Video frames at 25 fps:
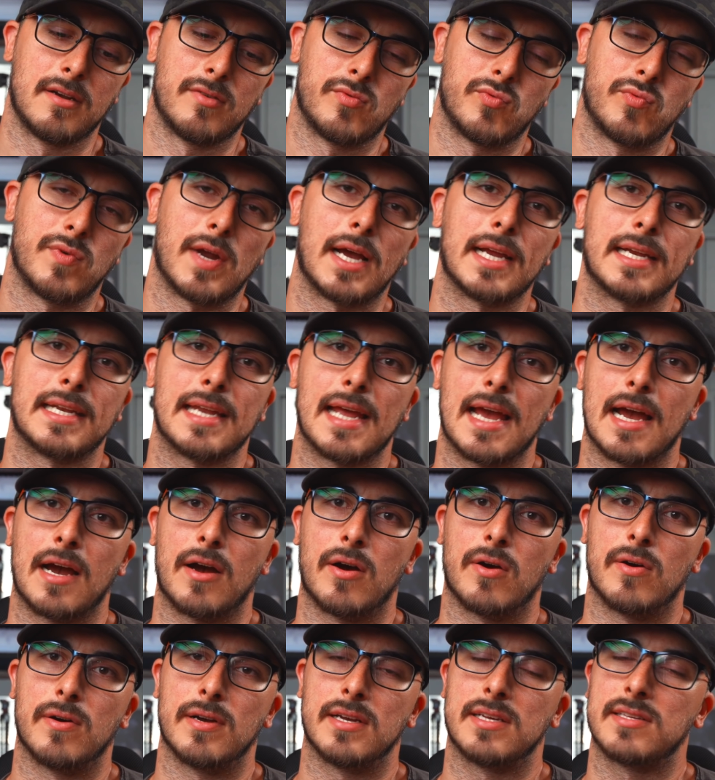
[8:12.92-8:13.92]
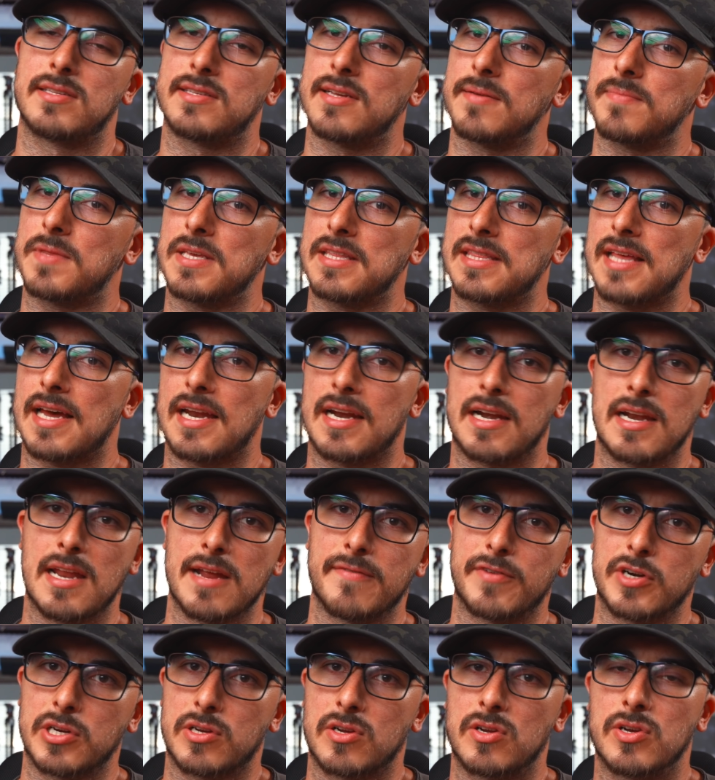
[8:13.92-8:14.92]
right now is something that I
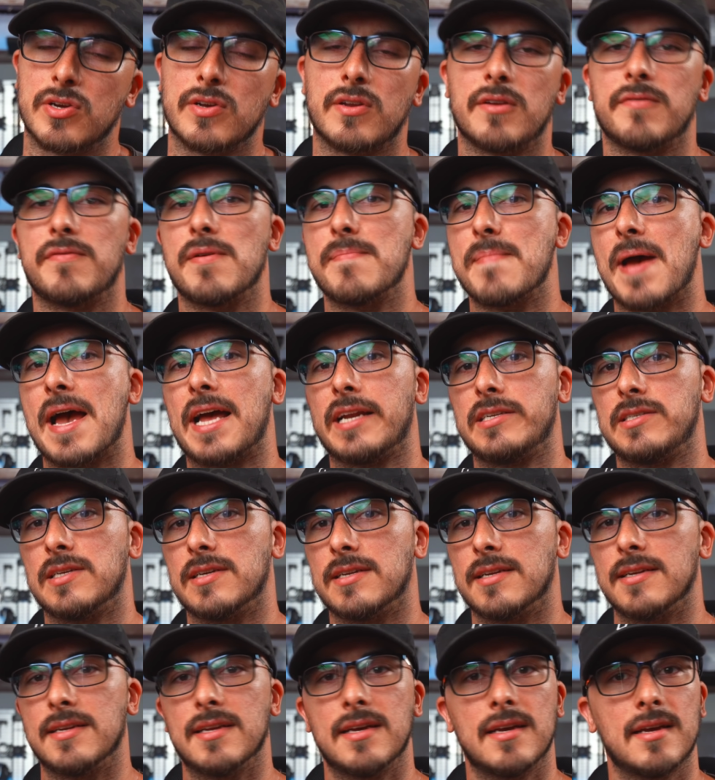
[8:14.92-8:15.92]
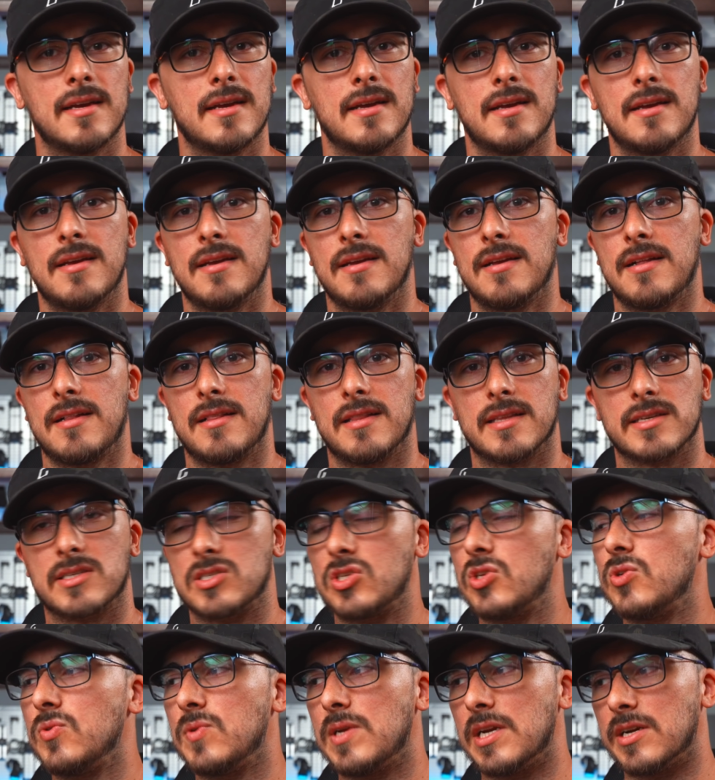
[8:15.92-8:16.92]
never could have imagined like
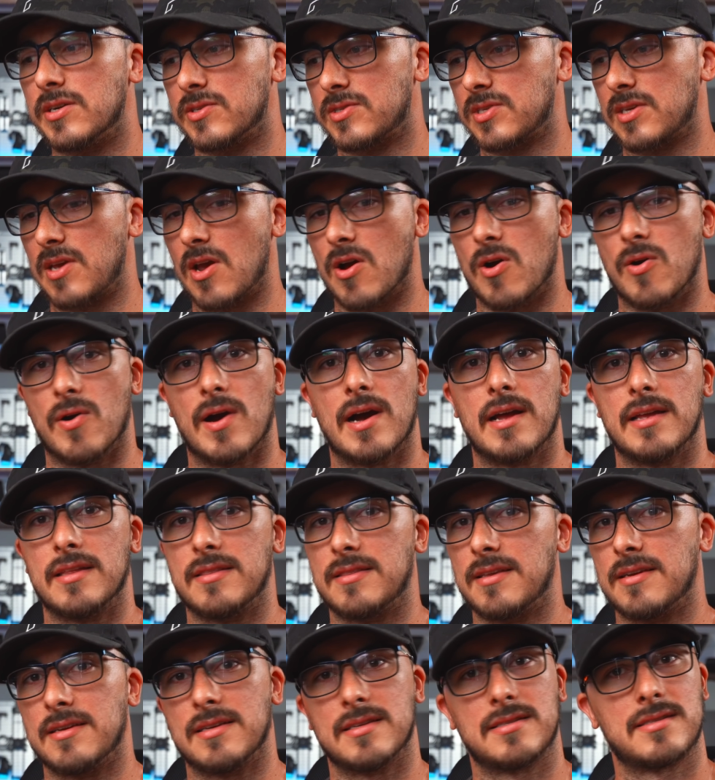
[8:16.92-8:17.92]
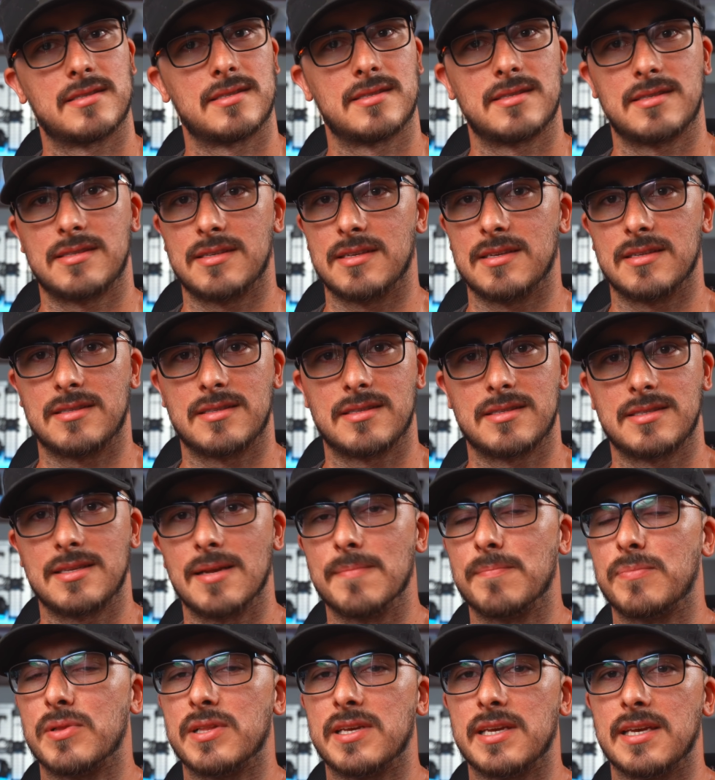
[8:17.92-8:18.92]
2 years ago. It's
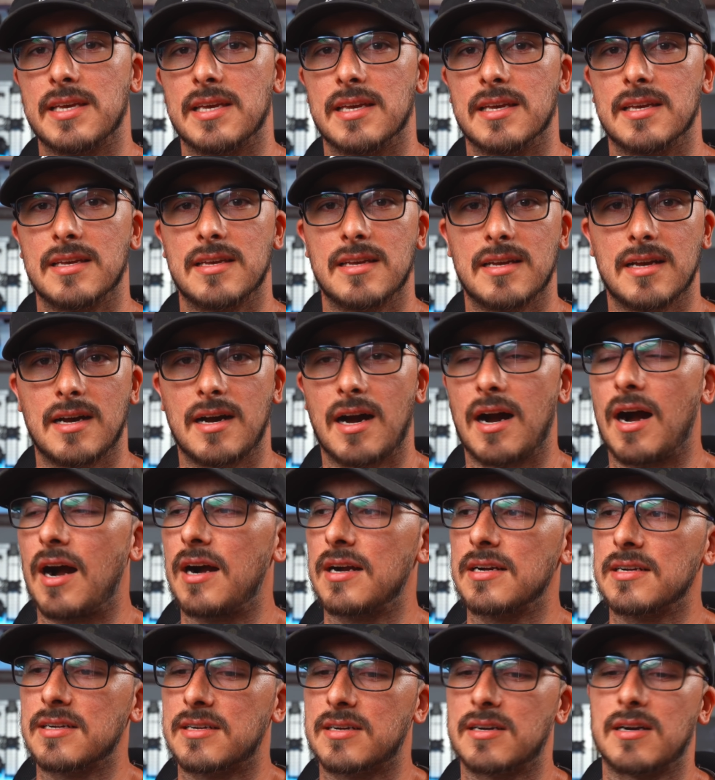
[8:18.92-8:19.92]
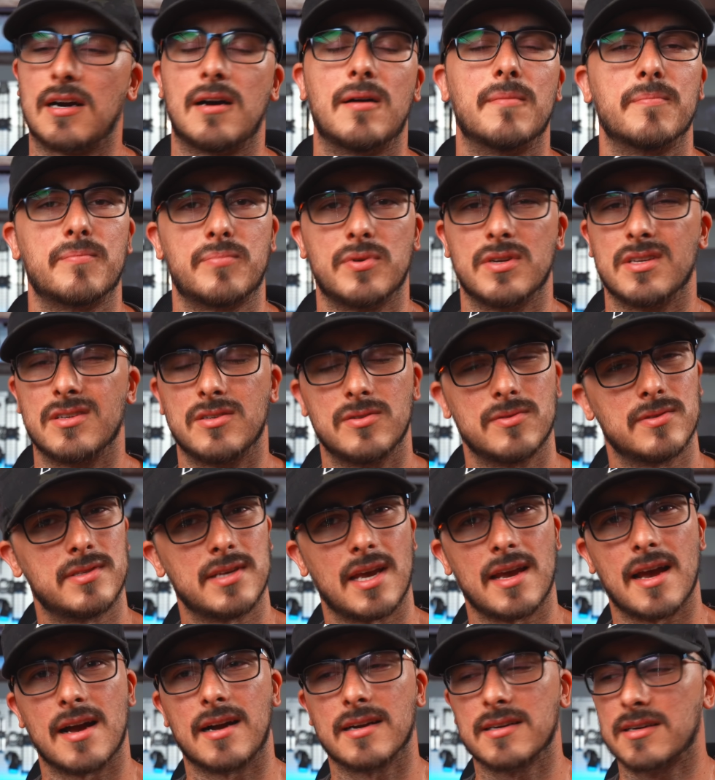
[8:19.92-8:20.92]
simply
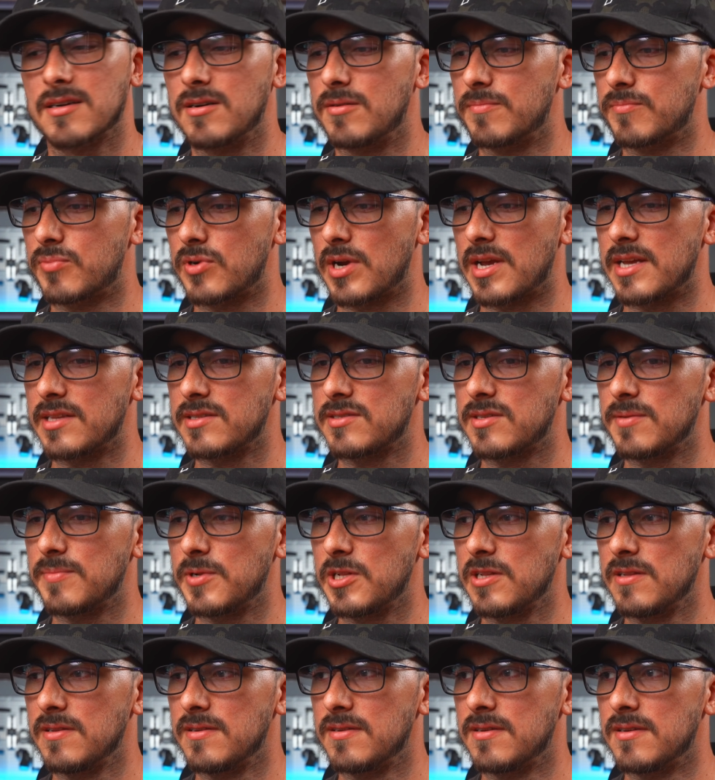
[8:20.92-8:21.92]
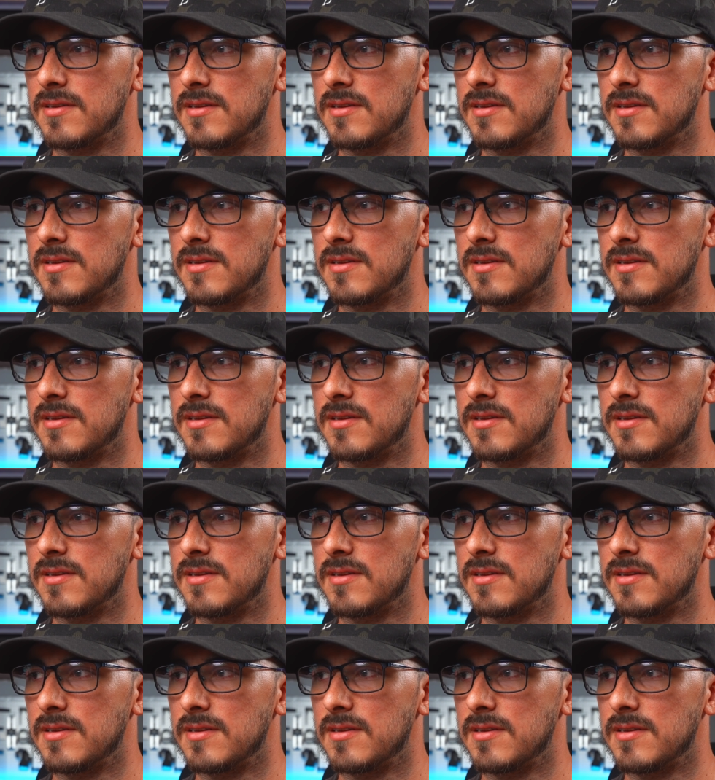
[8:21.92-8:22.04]
uncomprehensible?